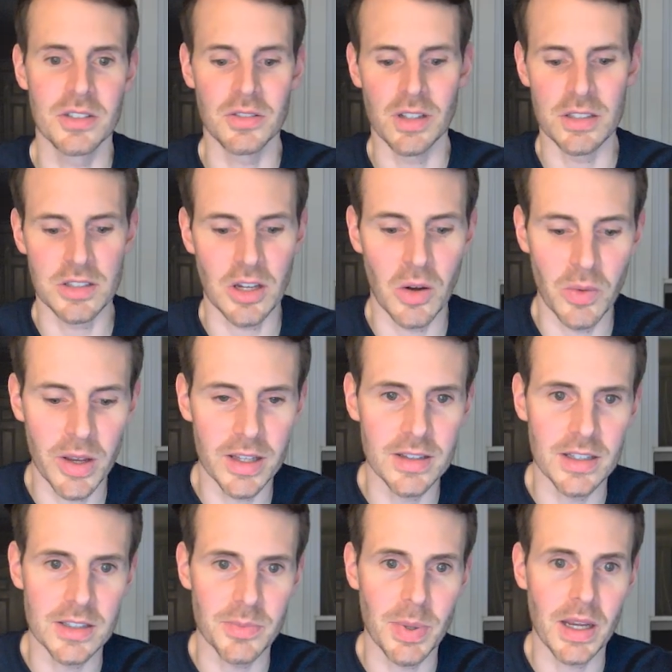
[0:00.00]
So let's go in,
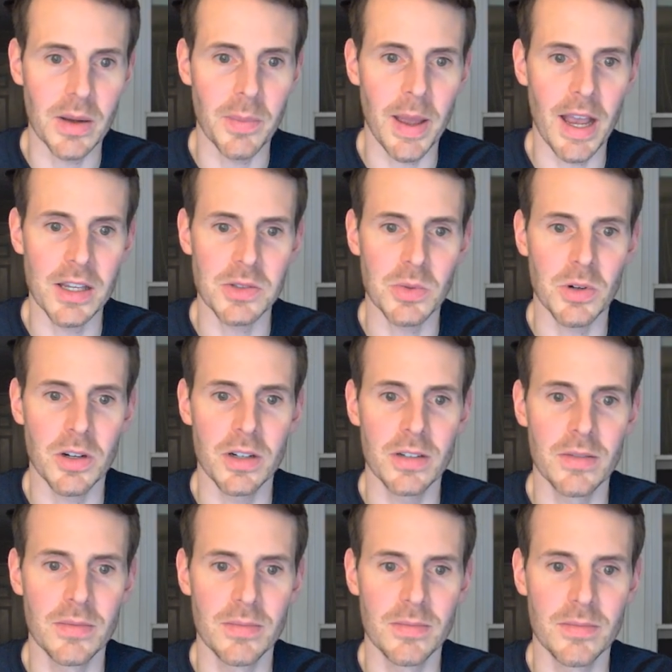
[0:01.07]
let's pick a
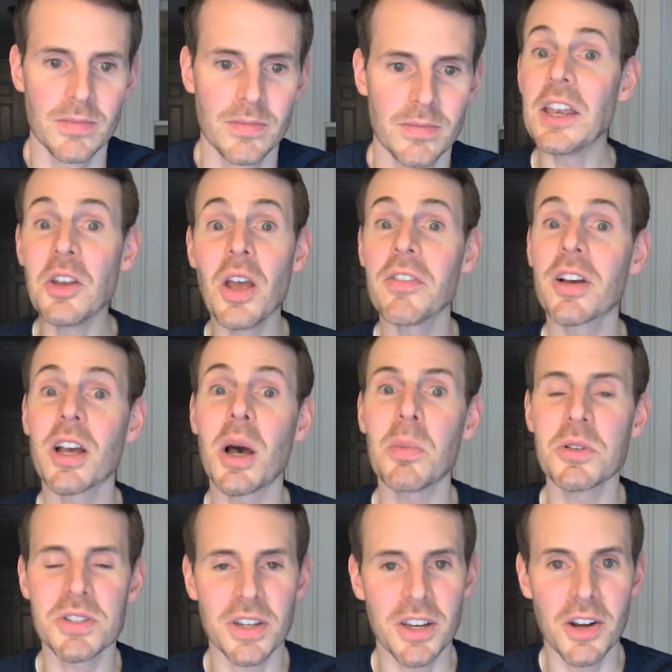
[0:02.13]
password. Then you have a
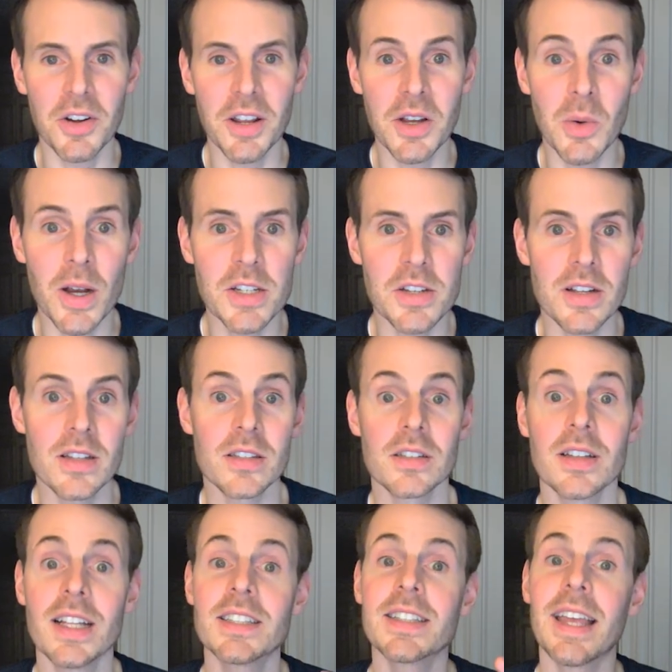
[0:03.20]
couple security questions.
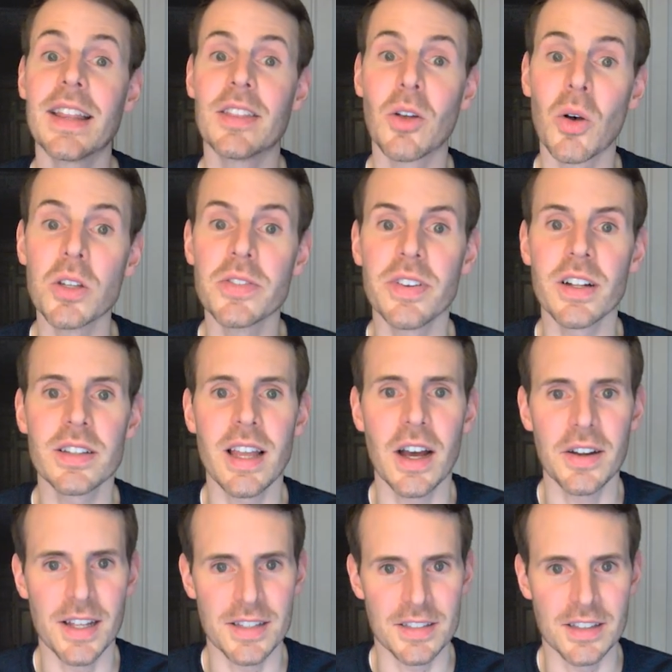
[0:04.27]
Let's get those filled
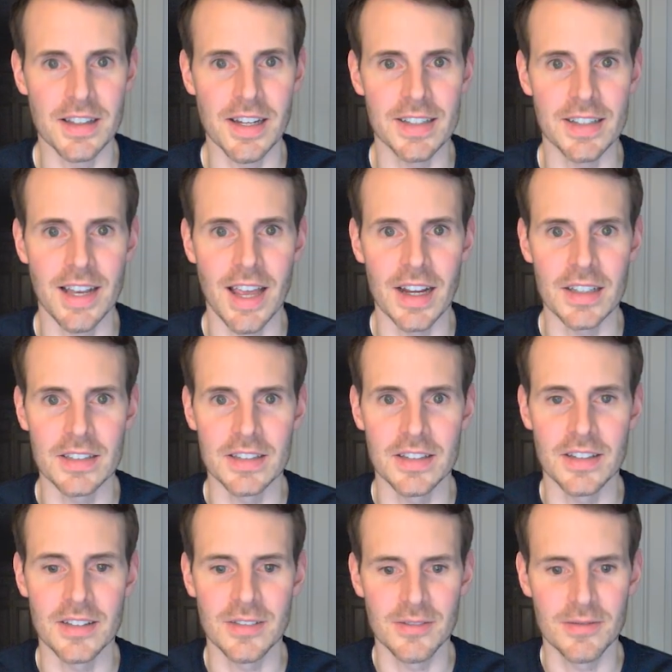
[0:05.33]
out and select next.